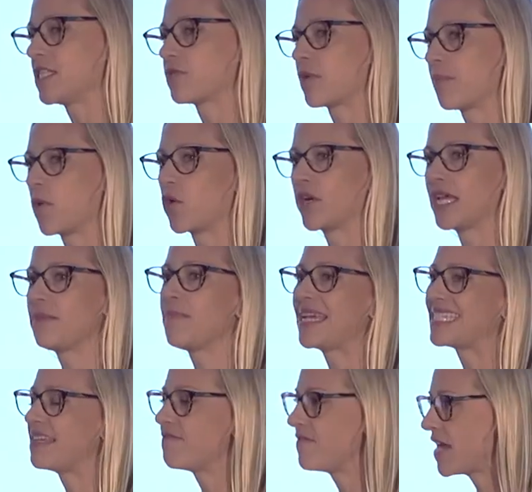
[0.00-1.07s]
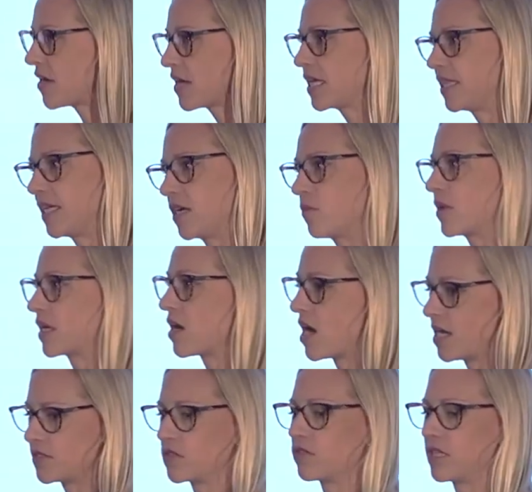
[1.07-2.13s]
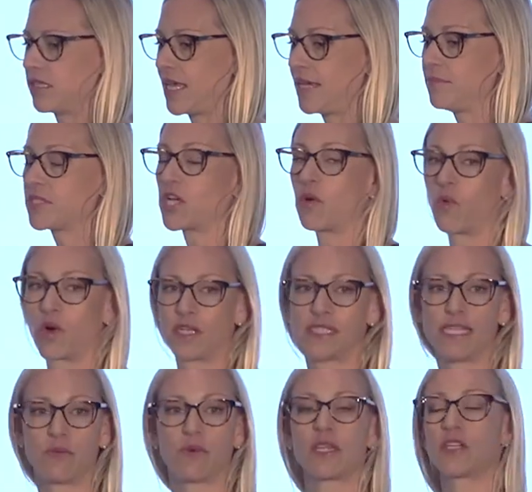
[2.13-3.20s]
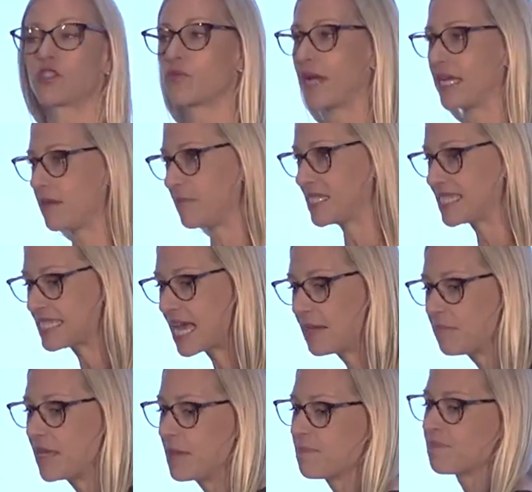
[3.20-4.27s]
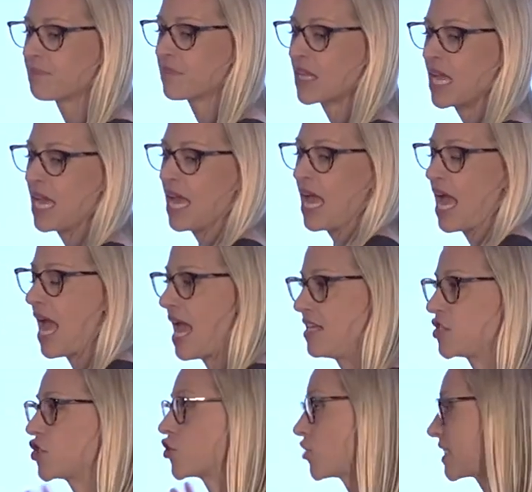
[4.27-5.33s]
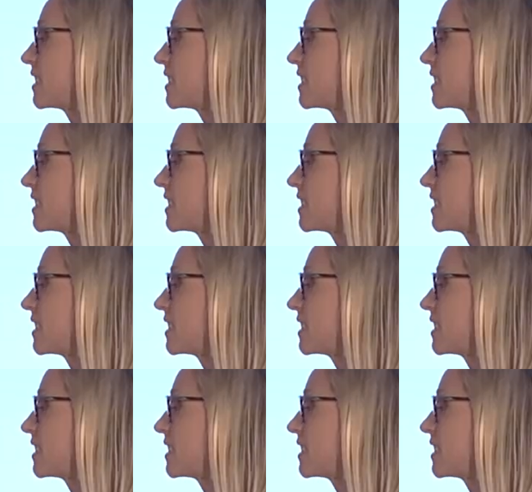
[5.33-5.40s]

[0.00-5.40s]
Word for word: reporting makes it very clear when causal claims are warranted, when there's random assignment and strict